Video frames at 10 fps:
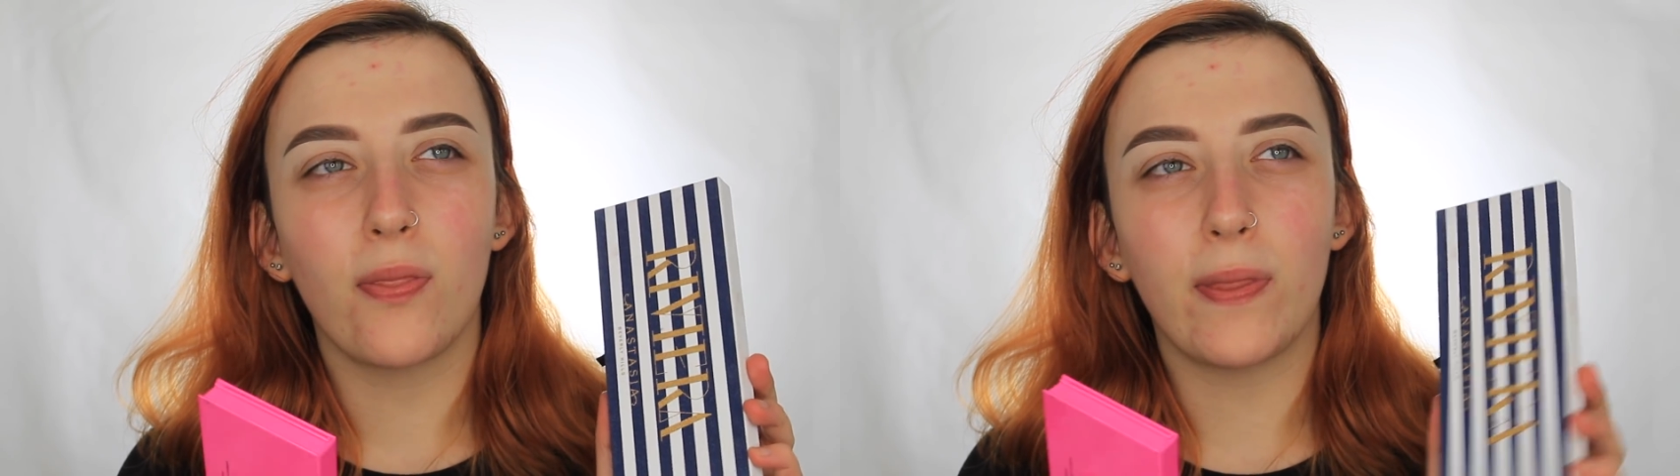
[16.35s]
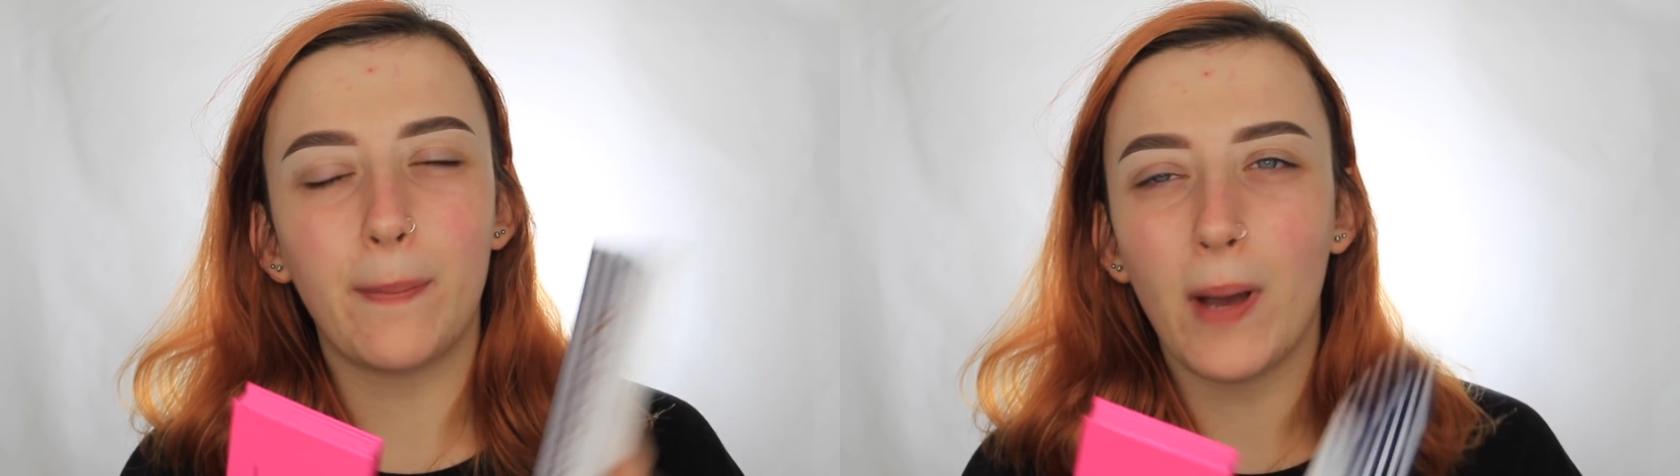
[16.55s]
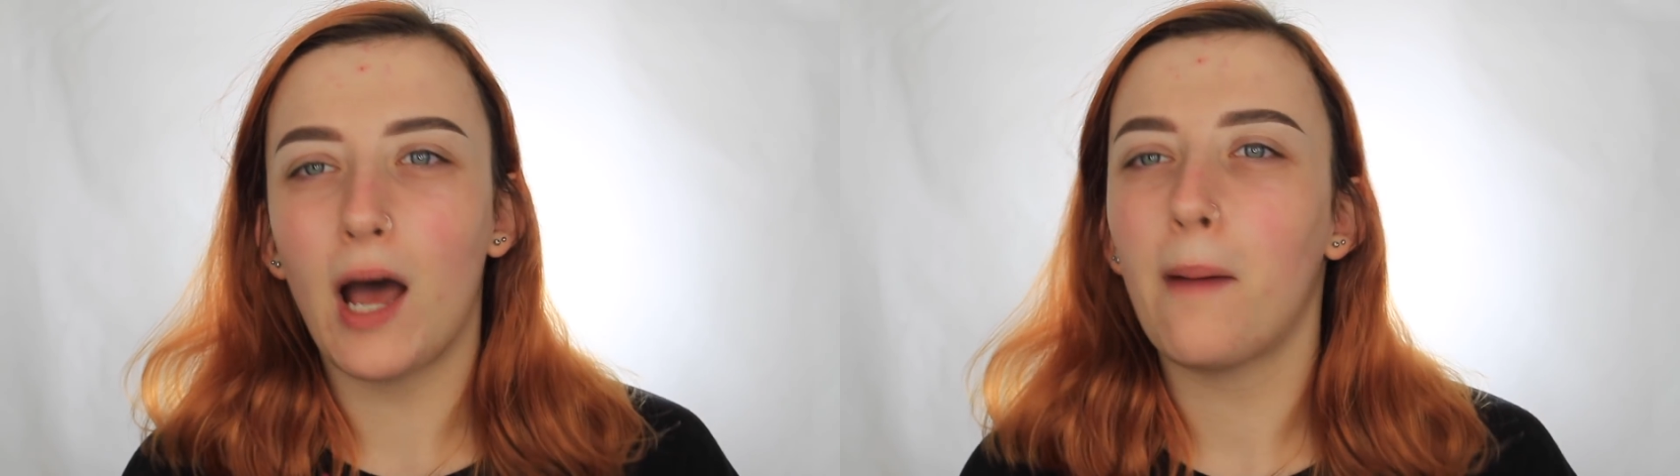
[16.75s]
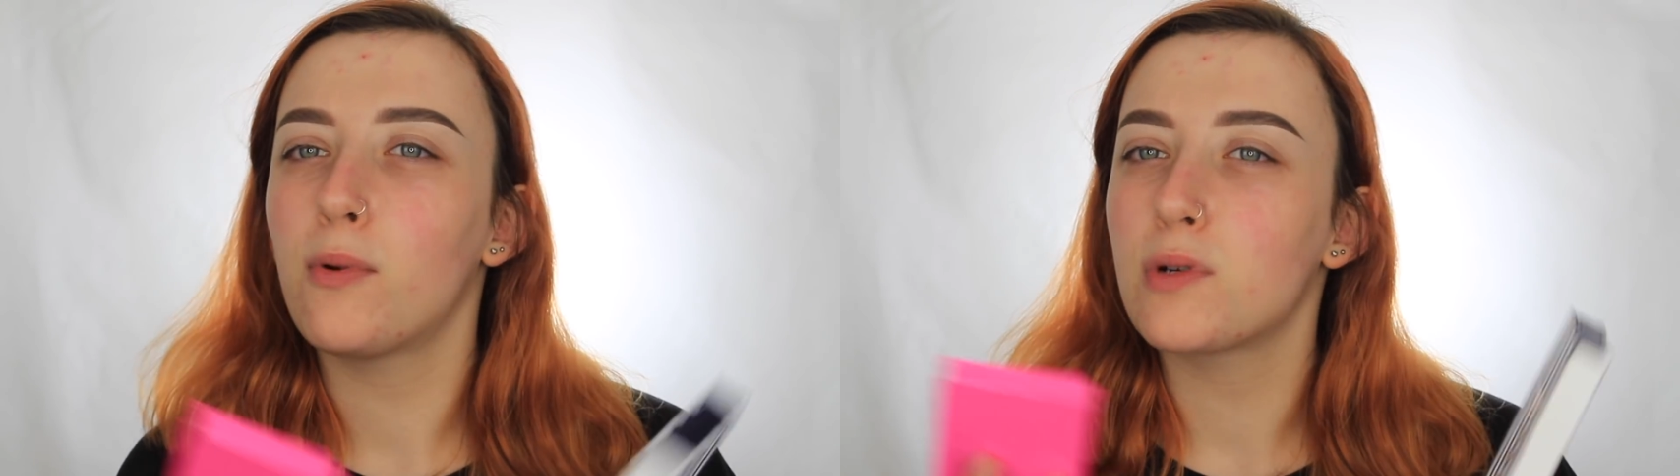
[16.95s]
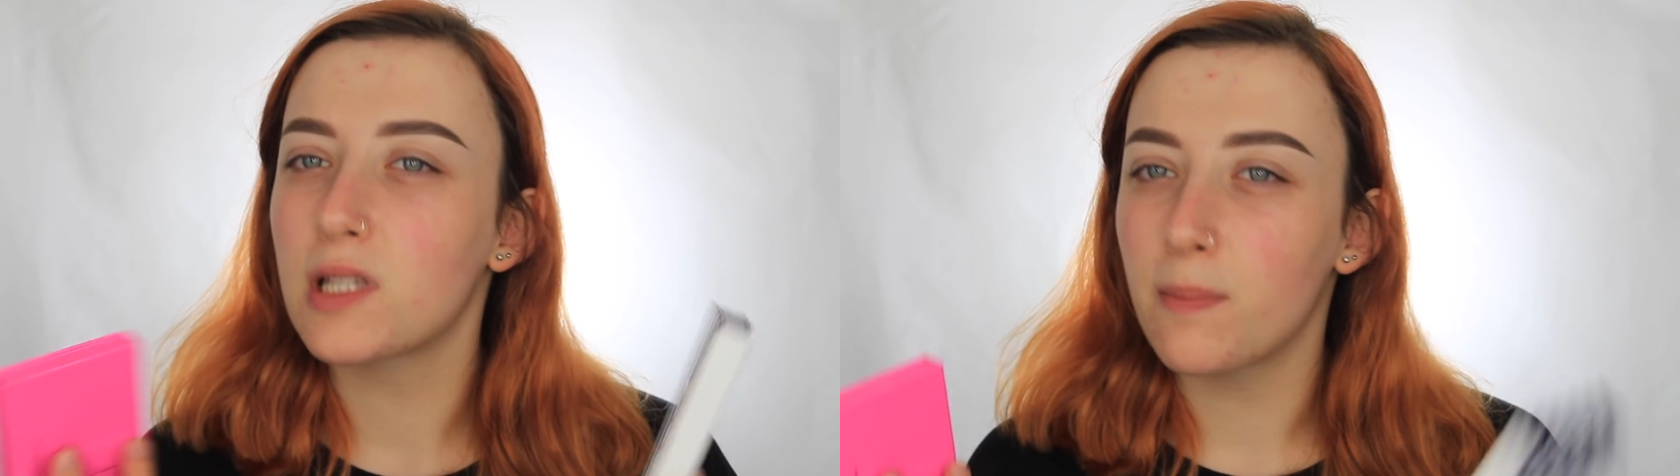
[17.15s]
The
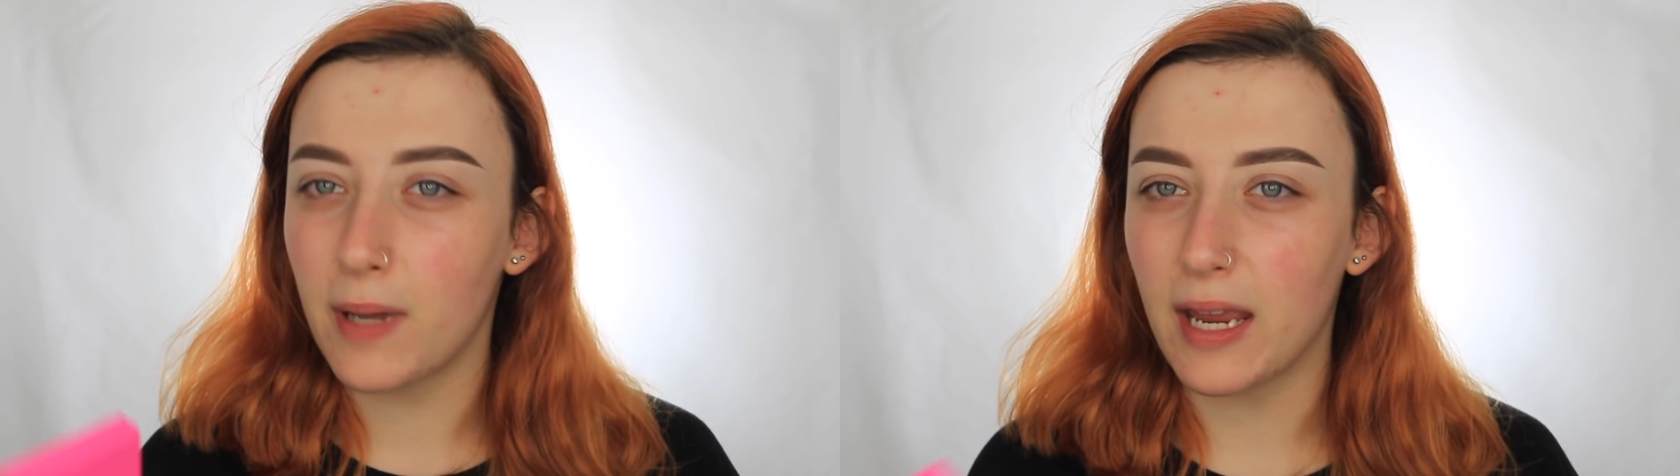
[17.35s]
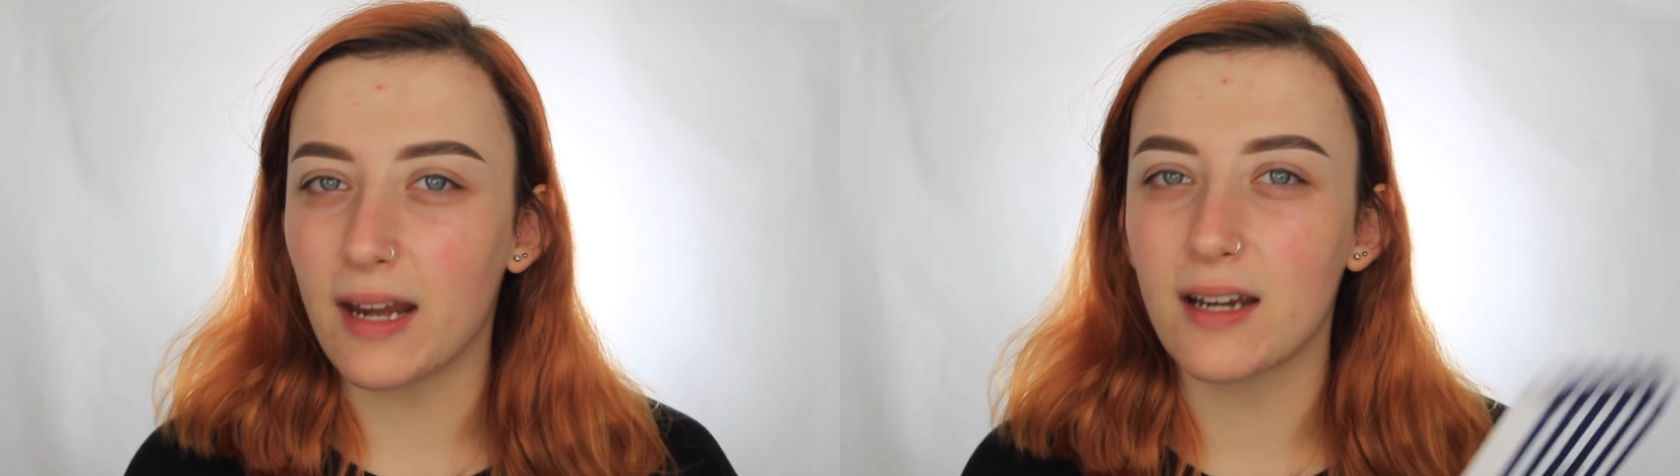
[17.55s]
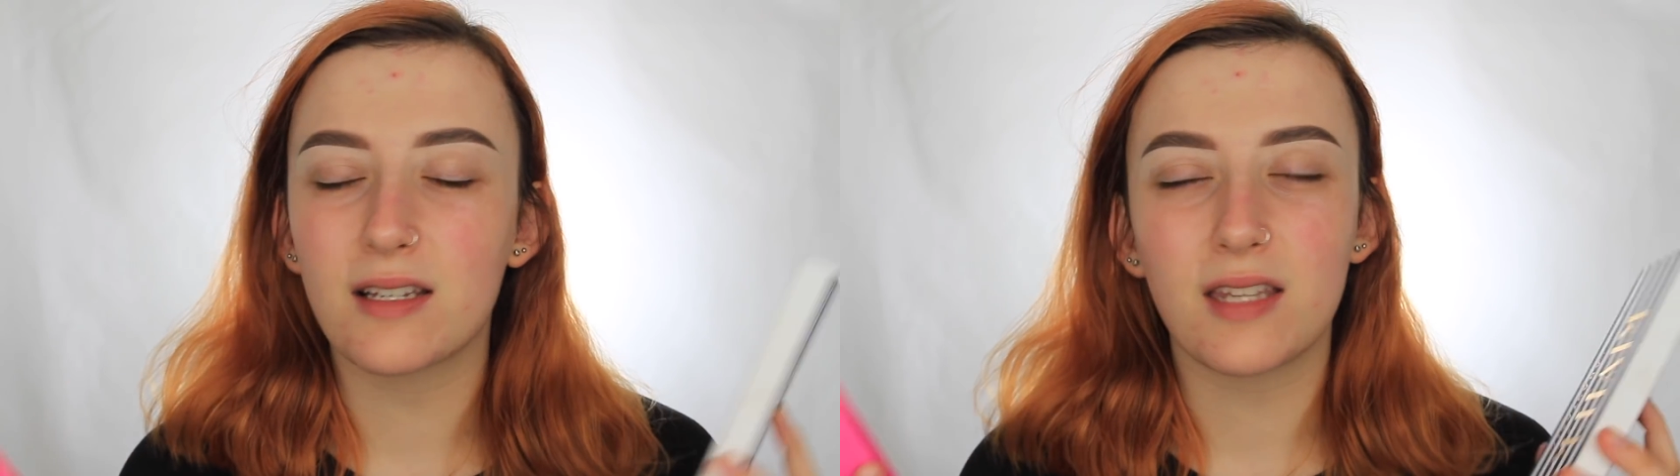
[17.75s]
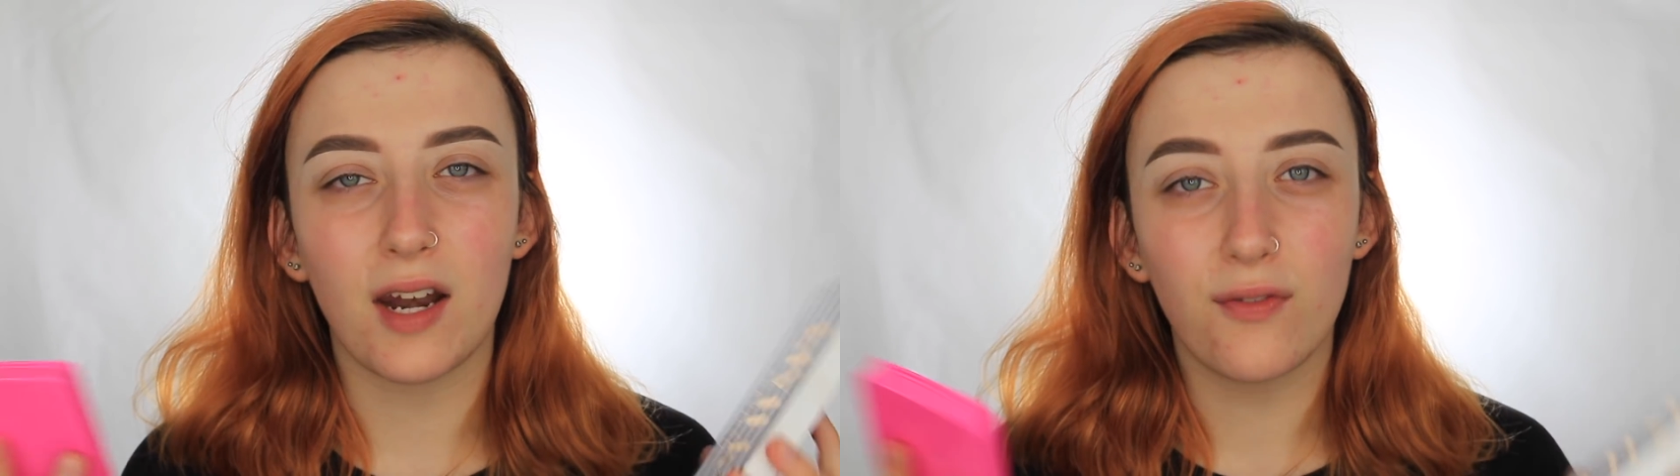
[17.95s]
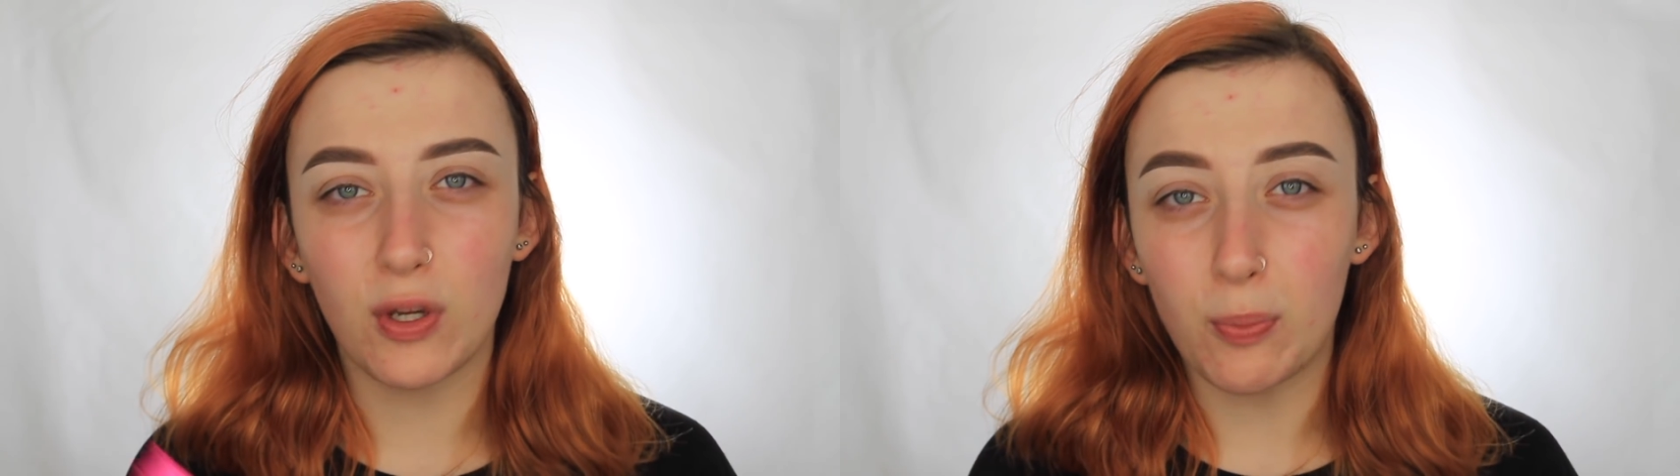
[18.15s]
purples, the pinks and a few